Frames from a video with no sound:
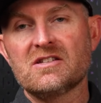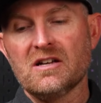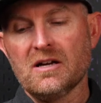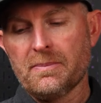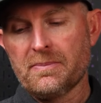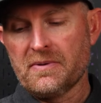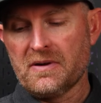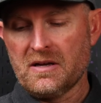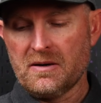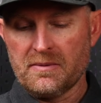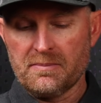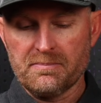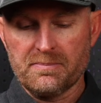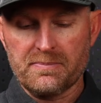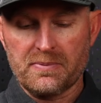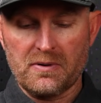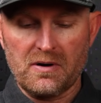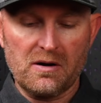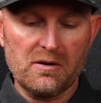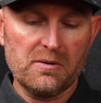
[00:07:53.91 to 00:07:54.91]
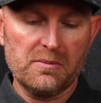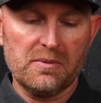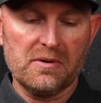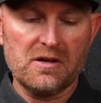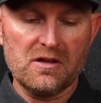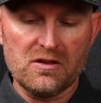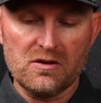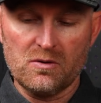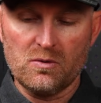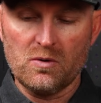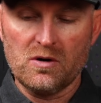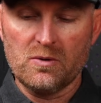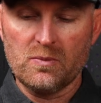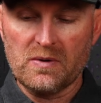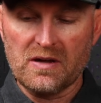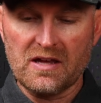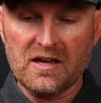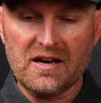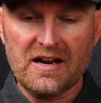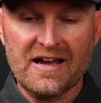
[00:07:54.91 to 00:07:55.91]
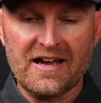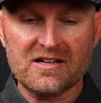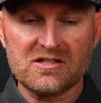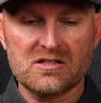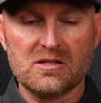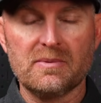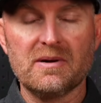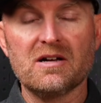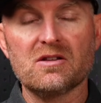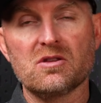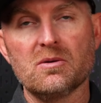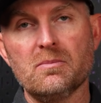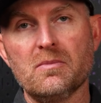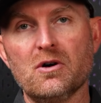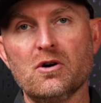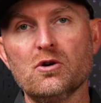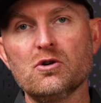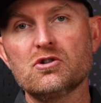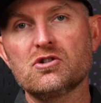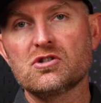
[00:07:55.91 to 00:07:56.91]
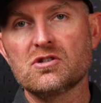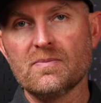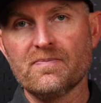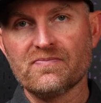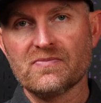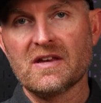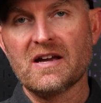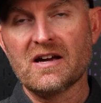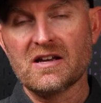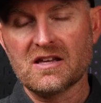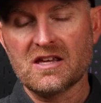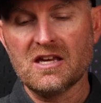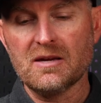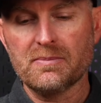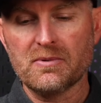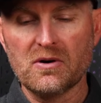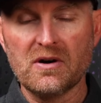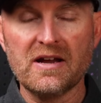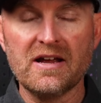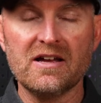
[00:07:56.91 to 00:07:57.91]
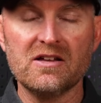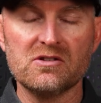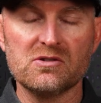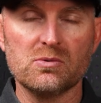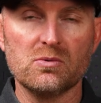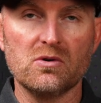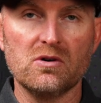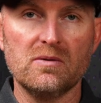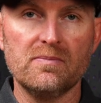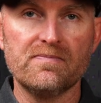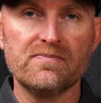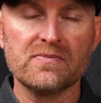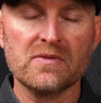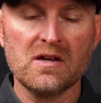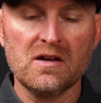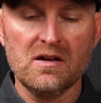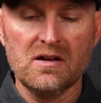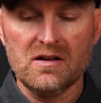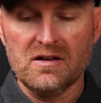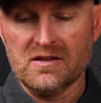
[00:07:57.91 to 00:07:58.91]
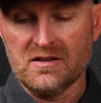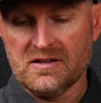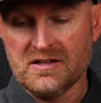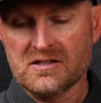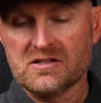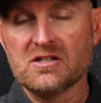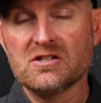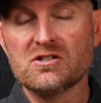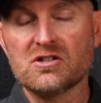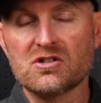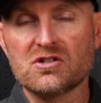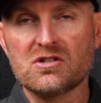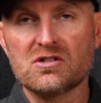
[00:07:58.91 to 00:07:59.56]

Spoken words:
up, and probably the one we get asked about the most, how to keep your hands warm. This is a